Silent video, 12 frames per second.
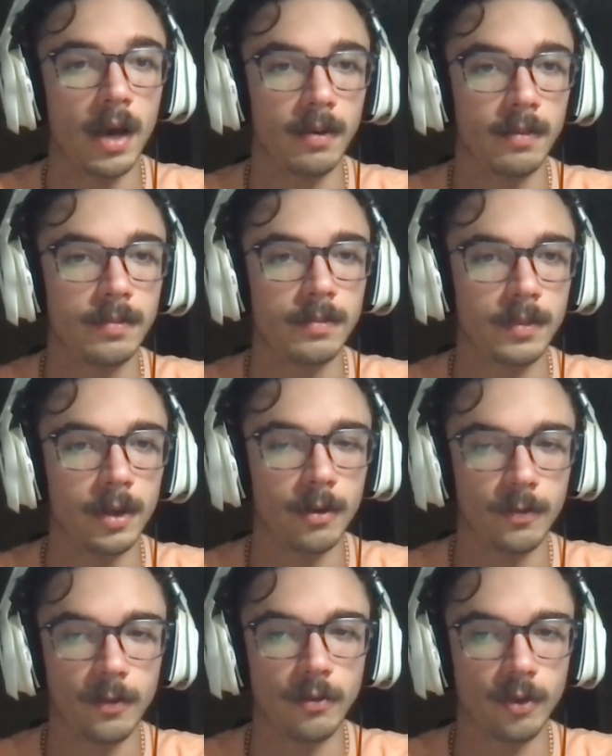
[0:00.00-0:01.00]
Yeah,
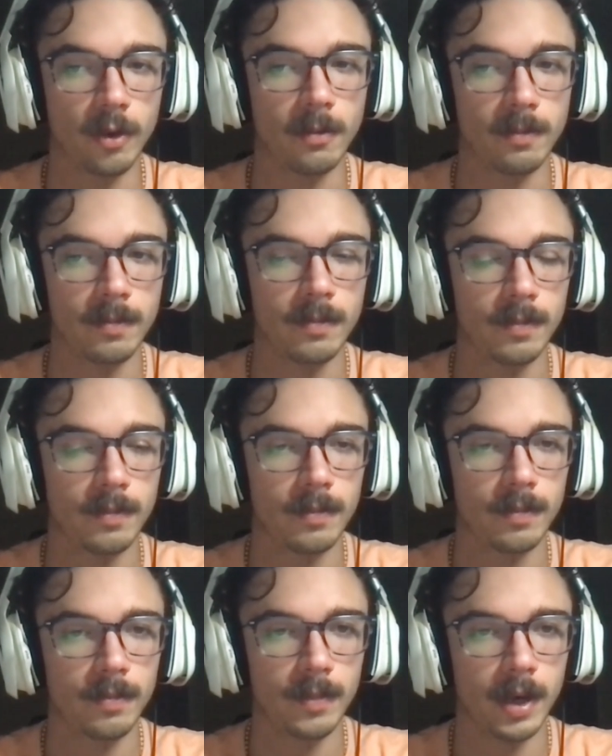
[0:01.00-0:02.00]
no, for sure.
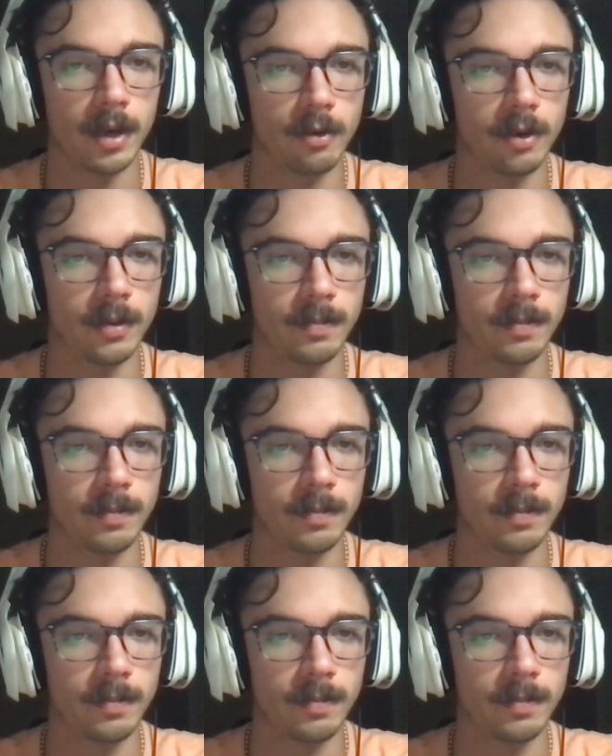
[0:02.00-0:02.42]
I